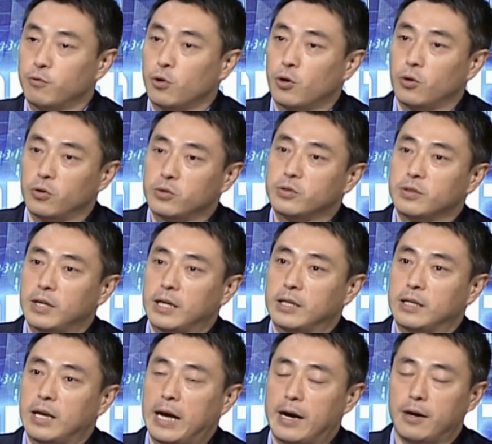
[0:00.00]
world.
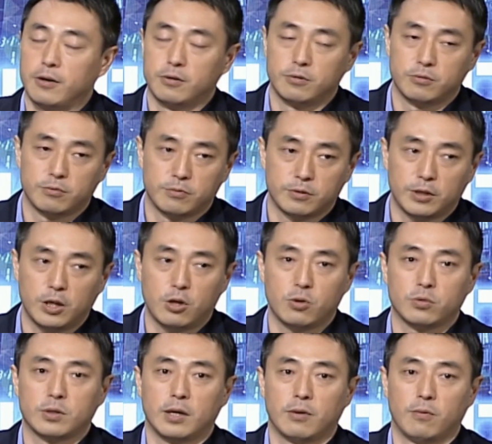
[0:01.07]
And how you
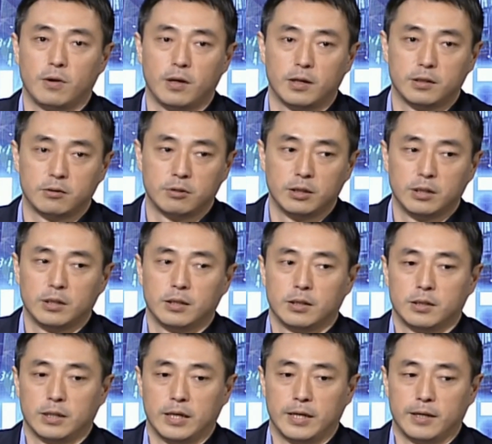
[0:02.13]
know Taiwan,
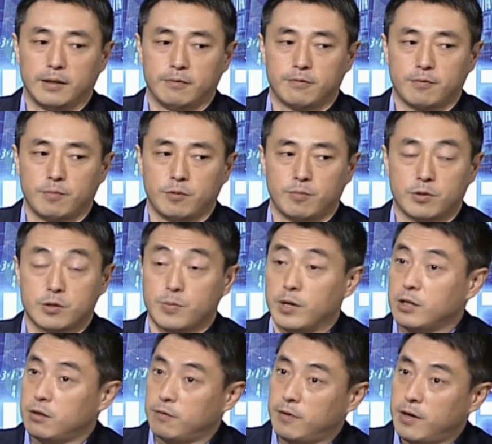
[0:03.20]
uh, from the
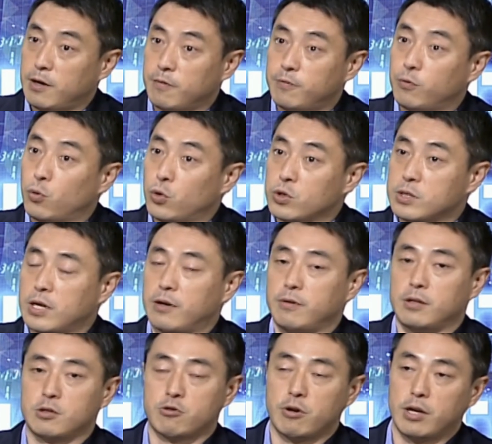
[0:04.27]
perspective of Air Force, how
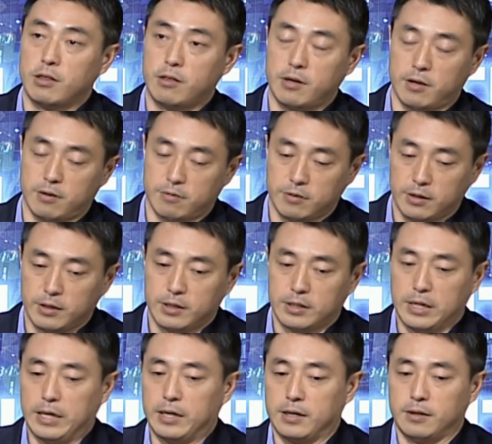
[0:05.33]
they train their
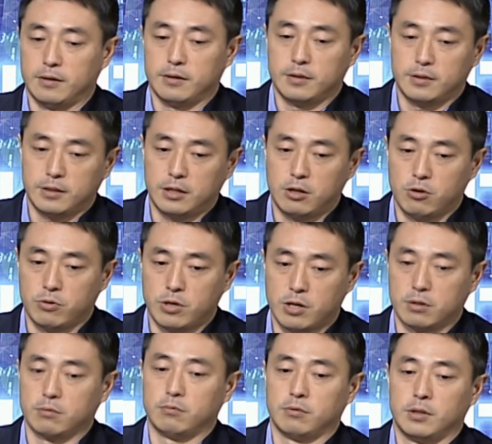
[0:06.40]
uh, you know
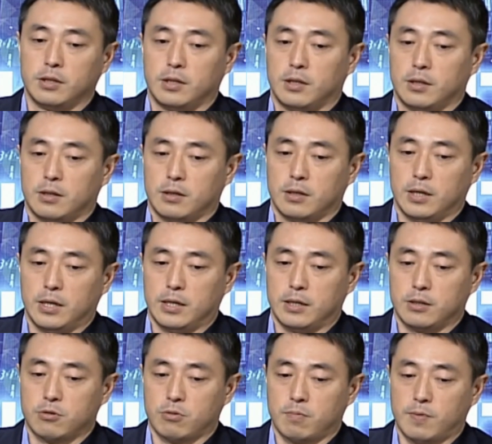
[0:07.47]
young
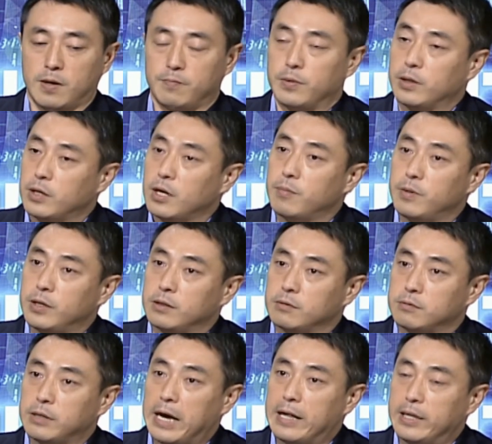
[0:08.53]
uh, sort of up and coming
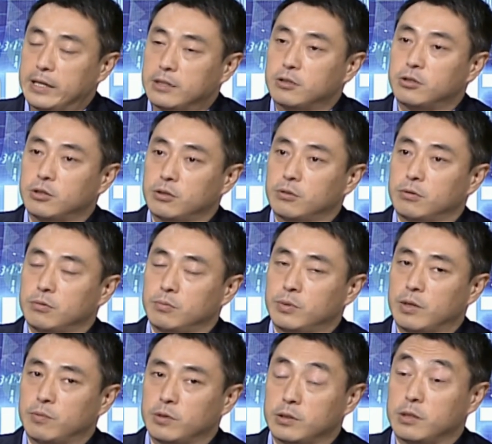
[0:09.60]
talent to
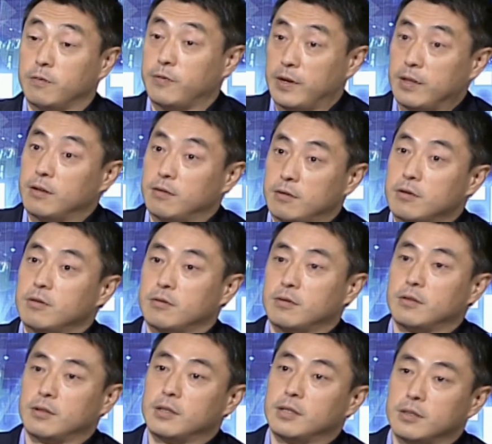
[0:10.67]
be able cool. to defend
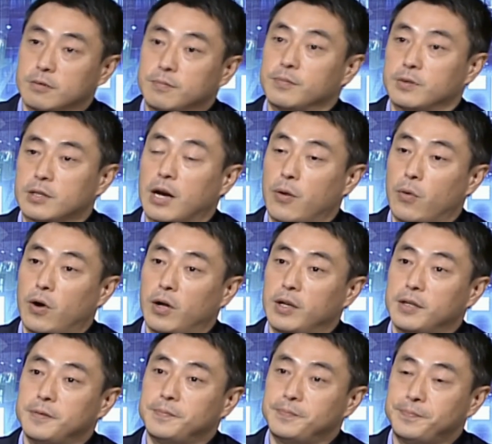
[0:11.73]
okay.
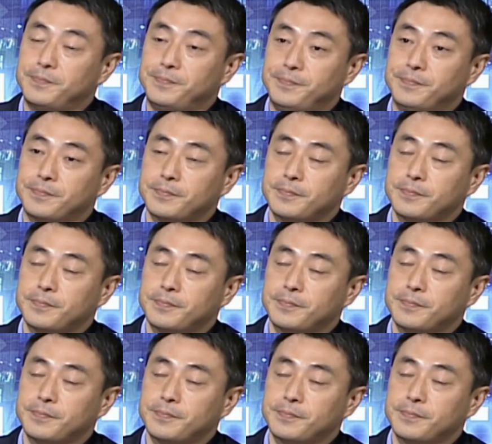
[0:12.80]
Taiwan. Yeah.